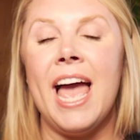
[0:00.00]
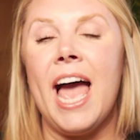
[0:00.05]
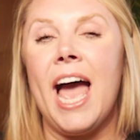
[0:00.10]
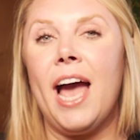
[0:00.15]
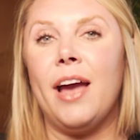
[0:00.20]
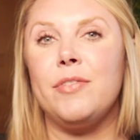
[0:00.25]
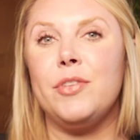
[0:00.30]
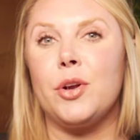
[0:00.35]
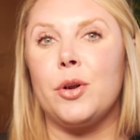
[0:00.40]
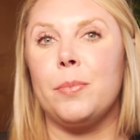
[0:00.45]

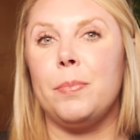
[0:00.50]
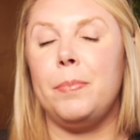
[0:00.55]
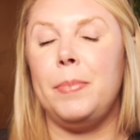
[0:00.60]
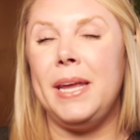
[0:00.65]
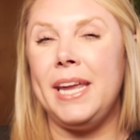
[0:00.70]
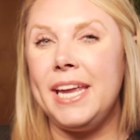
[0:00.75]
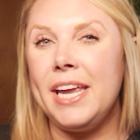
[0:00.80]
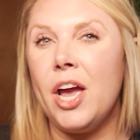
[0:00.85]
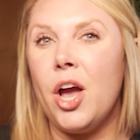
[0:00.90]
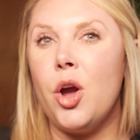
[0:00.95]
have your
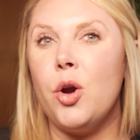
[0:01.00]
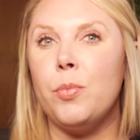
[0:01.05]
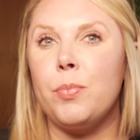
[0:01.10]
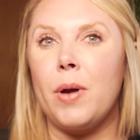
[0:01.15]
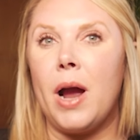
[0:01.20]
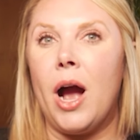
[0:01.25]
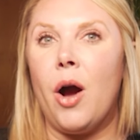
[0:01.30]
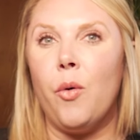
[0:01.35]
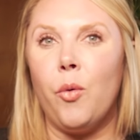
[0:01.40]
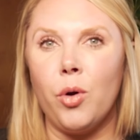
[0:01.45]
PO
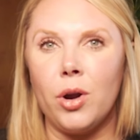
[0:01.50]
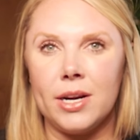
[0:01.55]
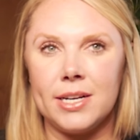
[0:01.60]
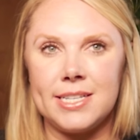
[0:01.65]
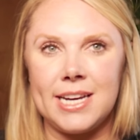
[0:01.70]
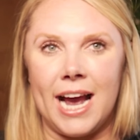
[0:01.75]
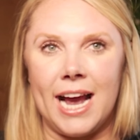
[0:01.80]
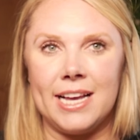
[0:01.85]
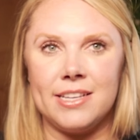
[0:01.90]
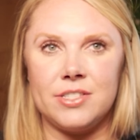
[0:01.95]

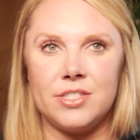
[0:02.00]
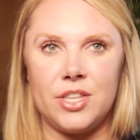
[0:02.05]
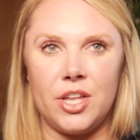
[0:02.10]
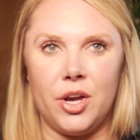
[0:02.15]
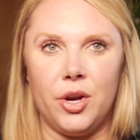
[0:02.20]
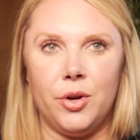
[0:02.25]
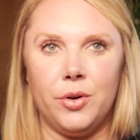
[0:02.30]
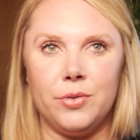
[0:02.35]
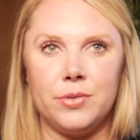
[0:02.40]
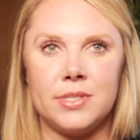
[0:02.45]
prioritize
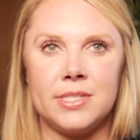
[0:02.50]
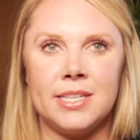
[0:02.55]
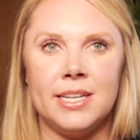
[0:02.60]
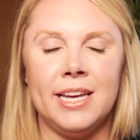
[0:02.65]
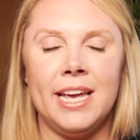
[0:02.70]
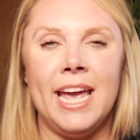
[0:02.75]
those,